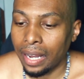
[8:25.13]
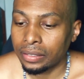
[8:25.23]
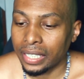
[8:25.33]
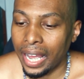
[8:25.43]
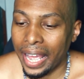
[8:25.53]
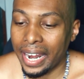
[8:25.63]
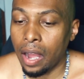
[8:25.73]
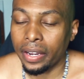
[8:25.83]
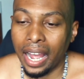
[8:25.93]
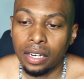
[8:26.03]
outside, and
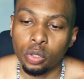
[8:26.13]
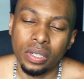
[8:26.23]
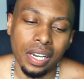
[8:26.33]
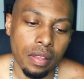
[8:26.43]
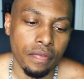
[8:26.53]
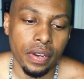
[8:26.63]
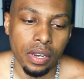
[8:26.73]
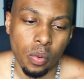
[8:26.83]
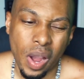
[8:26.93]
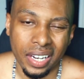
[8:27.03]
I'll do another
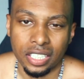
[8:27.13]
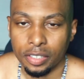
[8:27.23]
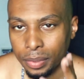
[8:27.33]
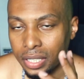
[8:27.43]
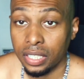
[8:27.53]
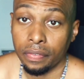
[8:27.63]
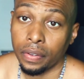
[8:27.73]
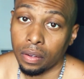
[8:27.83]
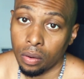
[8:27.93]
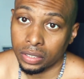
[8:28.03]
video where I get
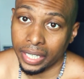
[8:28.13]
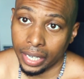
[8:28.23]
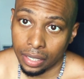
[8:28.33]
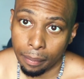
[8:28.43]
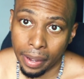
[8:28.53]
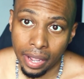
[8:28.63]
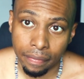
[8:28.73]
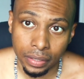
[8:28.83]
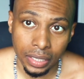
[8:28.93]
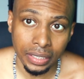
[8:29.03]
specific on taking the
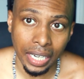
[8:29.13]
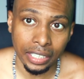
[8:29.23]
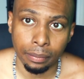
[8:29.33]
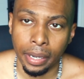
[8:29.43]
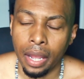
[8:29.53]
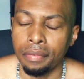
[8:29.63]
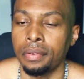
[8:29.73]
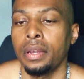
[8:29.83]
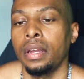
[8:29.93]
bath, a detox bath.